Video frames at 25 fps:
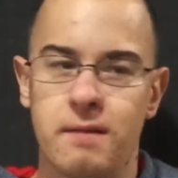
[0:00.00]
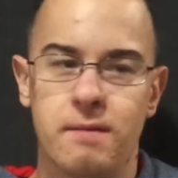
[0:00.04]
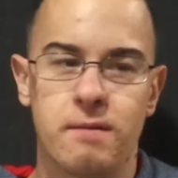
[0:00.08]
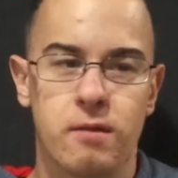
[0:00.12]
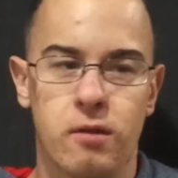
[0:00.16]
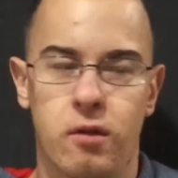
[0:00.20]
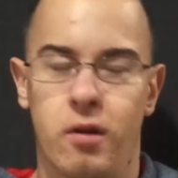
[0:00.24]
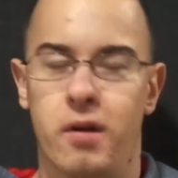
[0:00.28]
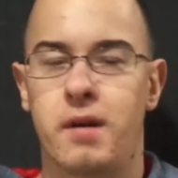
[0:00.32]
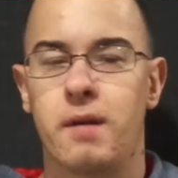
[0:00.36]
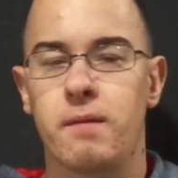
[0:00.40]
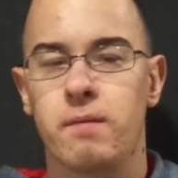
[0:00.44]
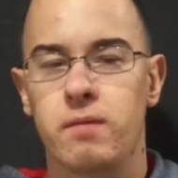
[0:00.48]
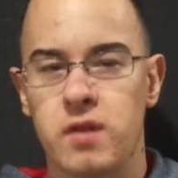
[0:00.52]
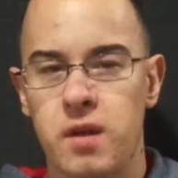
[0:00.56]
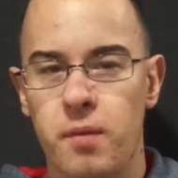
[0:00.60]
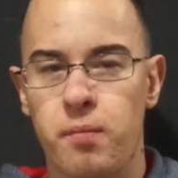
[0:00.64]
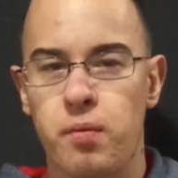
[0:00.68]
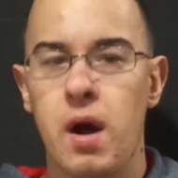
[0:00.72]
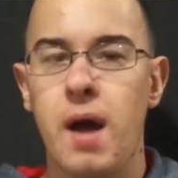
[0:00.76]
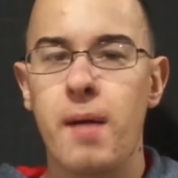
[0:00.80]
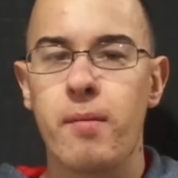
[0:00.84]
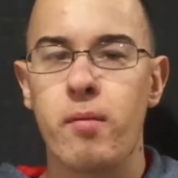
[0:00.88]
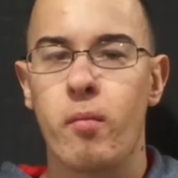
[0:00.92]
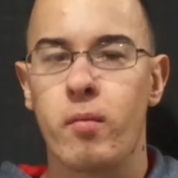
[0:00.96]
look, the
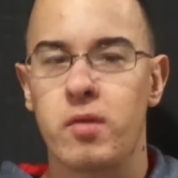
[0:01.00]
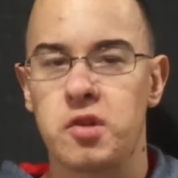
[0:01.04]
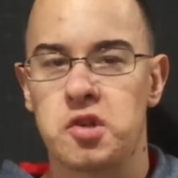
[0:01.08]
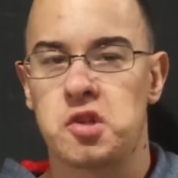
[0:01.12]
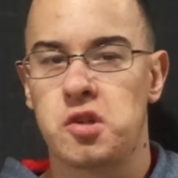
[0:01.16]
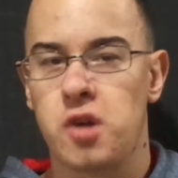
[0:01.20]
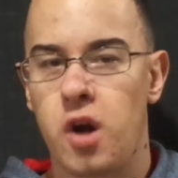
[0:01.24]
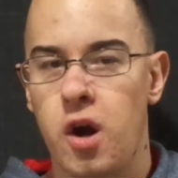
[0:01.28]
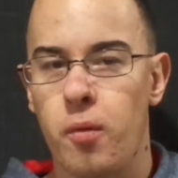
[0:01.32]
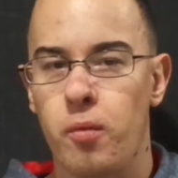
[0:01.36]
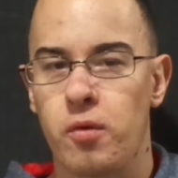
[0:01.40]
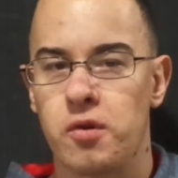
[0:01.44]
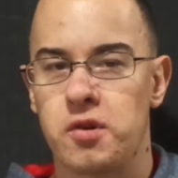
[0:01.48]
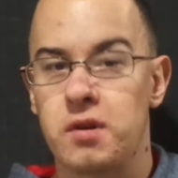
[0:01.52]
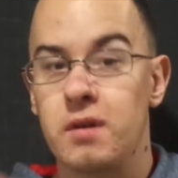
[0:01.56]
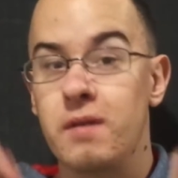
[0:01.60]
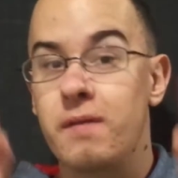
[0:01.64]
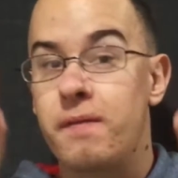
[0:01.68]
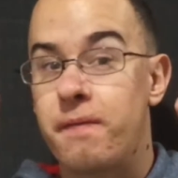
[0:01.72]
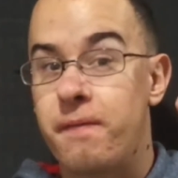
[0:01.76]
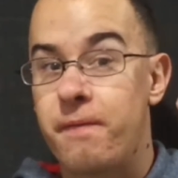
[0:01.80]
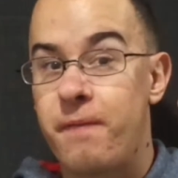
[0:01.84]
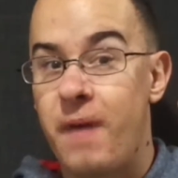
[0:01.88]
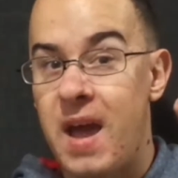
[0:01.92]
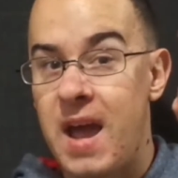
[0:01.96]
problem with Star Wars
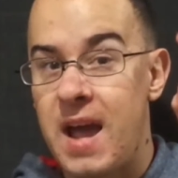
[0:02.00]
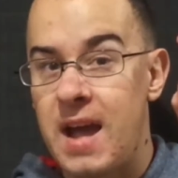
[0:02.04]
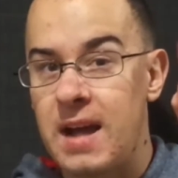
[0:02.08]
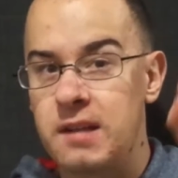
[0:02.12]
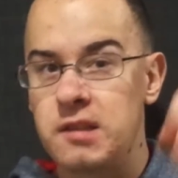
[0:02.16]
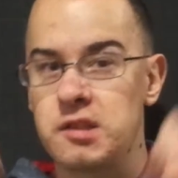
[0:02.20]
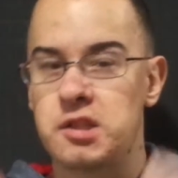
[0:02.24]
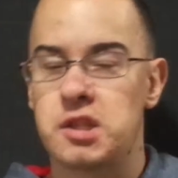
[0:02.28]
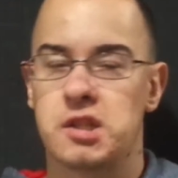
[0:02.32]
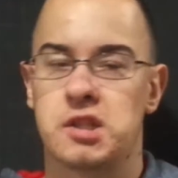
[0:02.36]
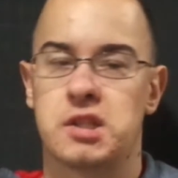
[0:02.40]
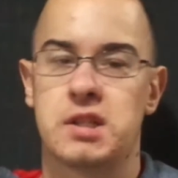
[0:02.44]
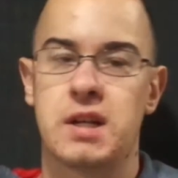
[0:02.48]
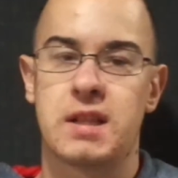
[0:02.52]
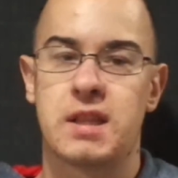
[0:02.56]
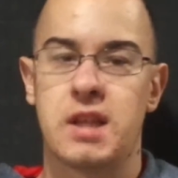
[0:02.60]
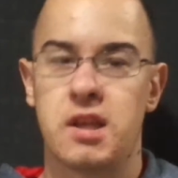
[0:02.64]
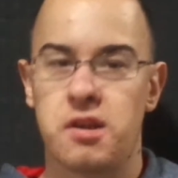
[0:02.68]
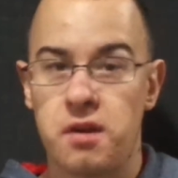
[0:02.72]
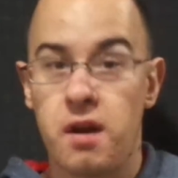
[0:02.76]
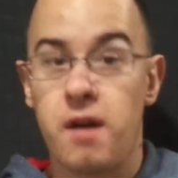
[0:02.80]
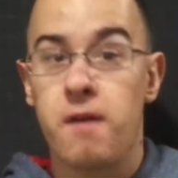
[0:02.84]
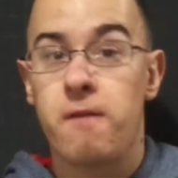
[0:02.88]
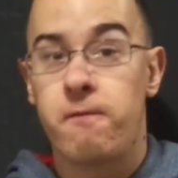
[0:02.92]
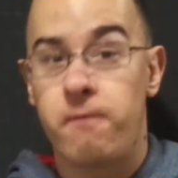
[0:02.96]
fans is that
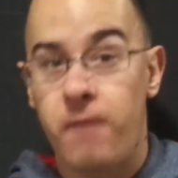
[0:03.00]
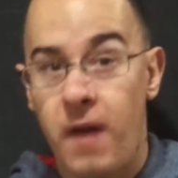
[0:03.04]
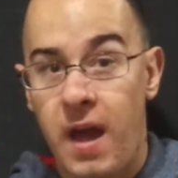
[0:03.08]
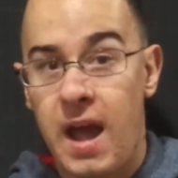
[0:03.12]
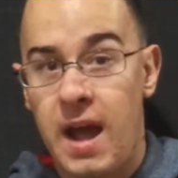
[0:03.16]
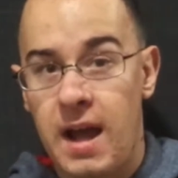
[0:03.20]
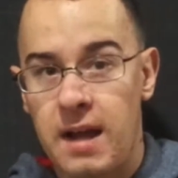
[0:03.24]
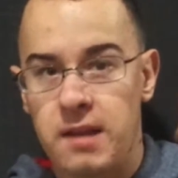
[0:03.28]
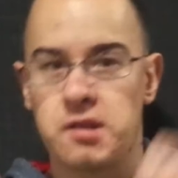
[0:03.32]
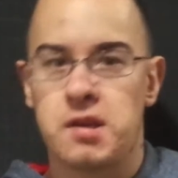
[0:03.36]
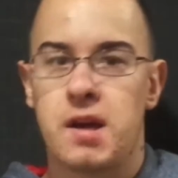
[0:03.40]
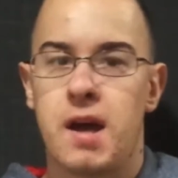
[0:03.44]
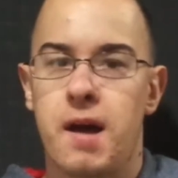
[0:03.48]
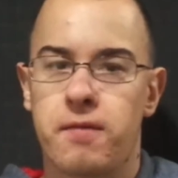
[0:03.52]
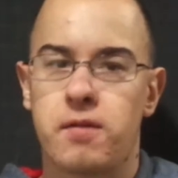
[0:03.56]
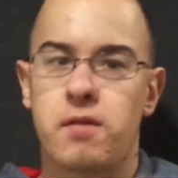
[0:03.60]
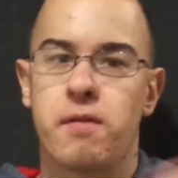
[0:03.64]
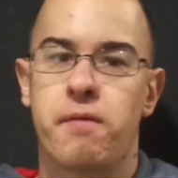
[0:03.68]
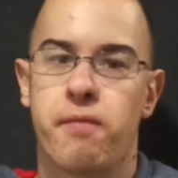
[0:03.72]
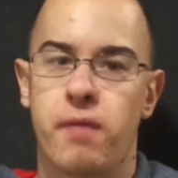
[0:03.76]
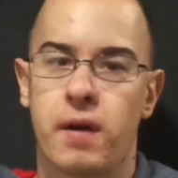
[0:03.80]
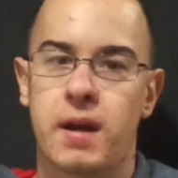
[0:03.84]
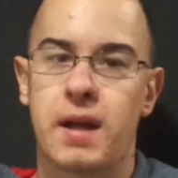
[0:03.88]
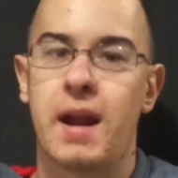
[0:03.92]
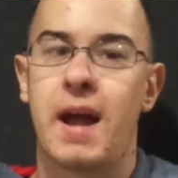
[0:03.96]
these fans have to
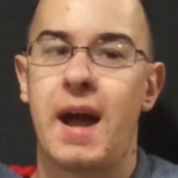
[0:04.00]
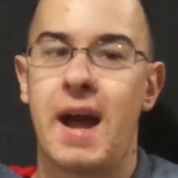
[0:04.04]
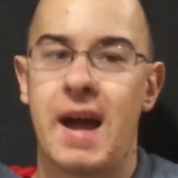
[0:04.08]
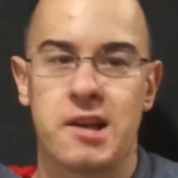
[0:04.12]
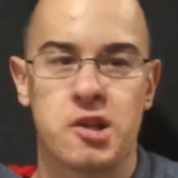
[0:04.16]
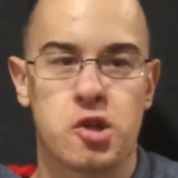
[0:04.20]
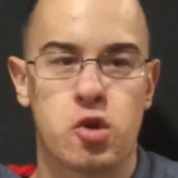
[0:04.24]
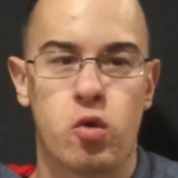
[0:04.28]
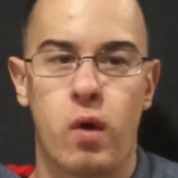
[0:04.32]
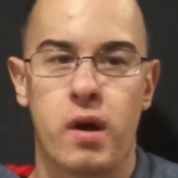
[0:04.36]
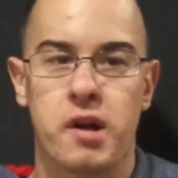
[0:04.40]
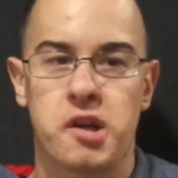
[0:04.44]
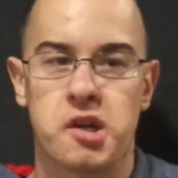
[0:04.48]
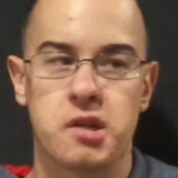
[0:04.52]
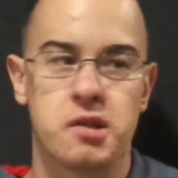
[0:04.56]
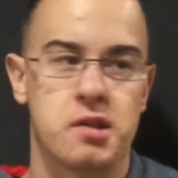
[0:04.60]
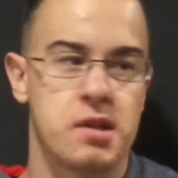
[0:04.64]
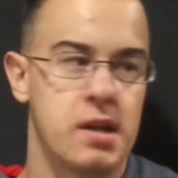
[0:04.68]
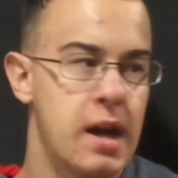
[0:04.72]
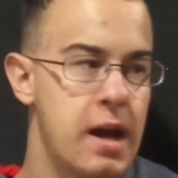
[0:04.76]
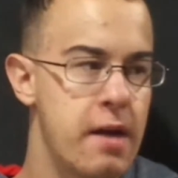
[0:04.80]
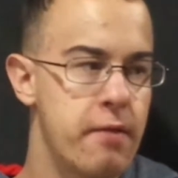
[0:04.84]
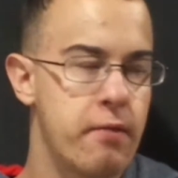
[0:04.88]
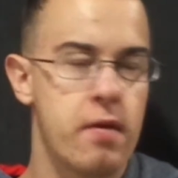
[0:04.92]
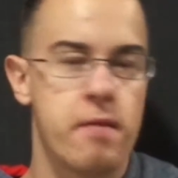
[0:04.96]
freaking ask questions
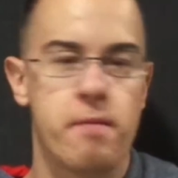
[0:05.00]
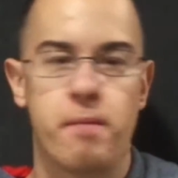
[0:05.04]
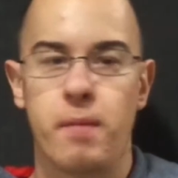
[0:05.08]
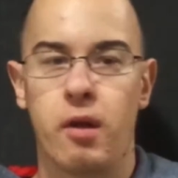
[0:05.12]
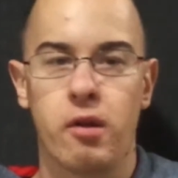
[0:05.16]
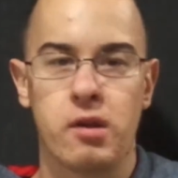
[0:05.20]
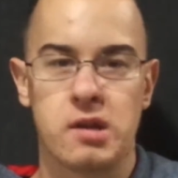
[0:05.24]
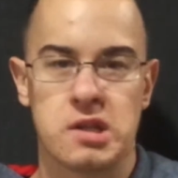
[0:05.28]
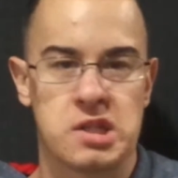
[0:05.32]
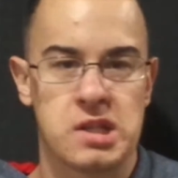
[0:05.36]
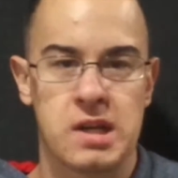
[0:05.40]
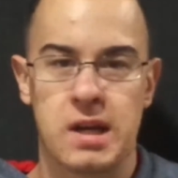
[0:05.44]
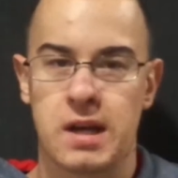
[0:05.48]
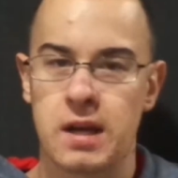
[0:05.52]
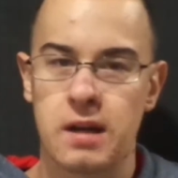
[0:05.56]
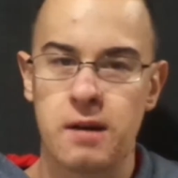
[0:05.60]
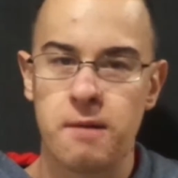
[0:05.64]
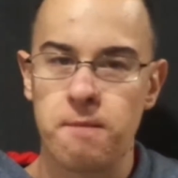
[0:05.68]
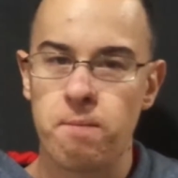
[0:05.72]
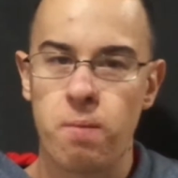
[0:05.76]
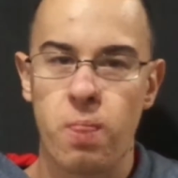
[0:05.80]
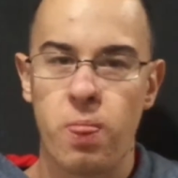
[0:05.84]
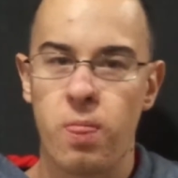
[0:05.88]
at every millisecond.